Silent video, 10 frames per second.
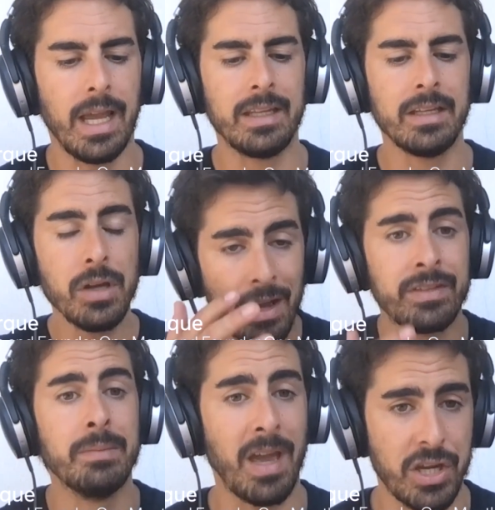And then you
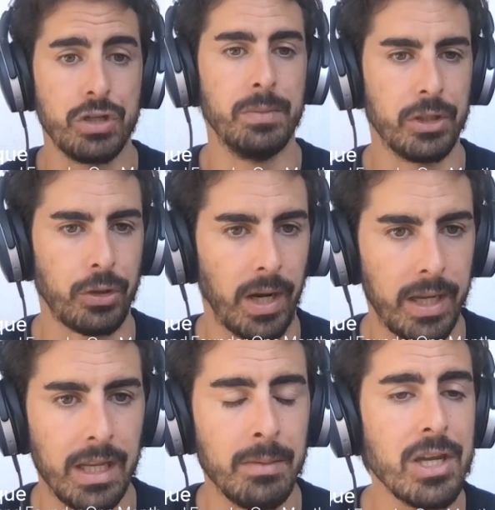have the measurement
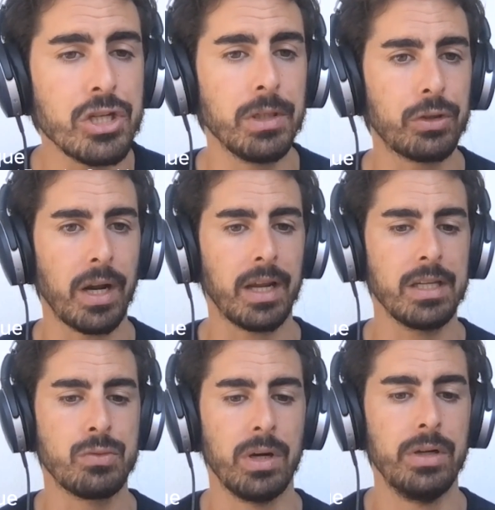track. And the measurement track
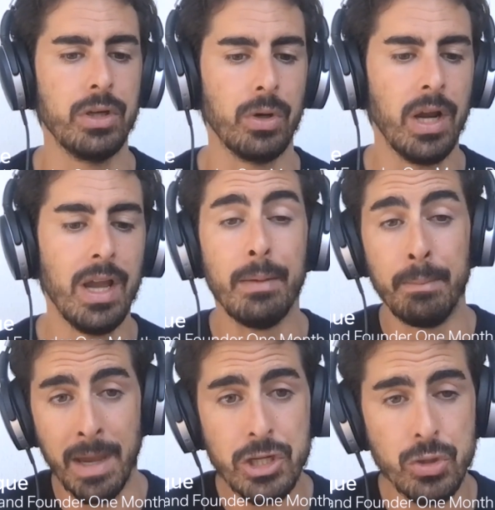is where you're
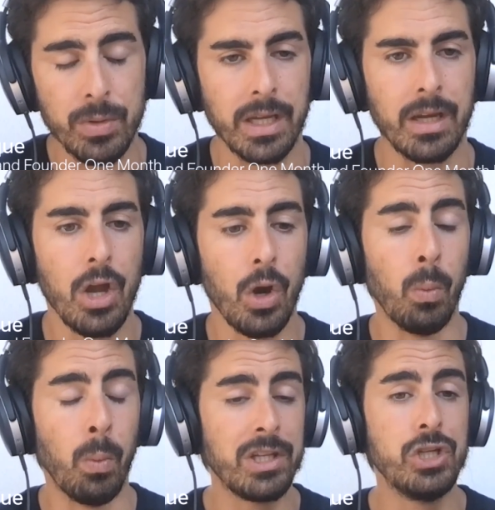measuring
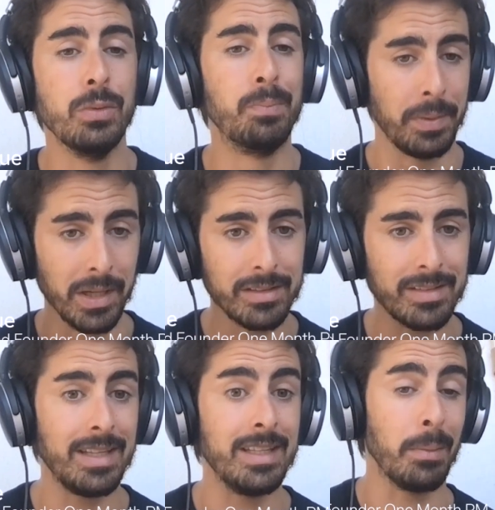what you
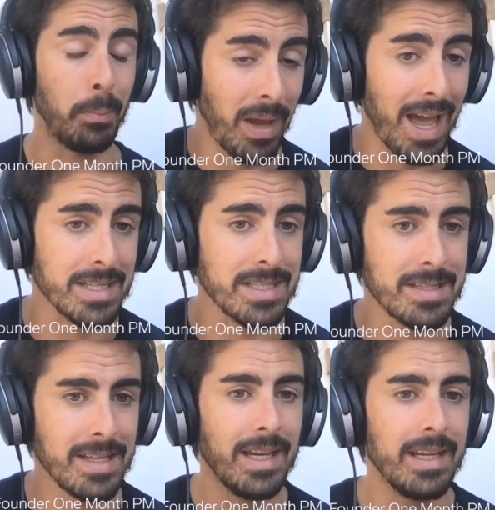built in the past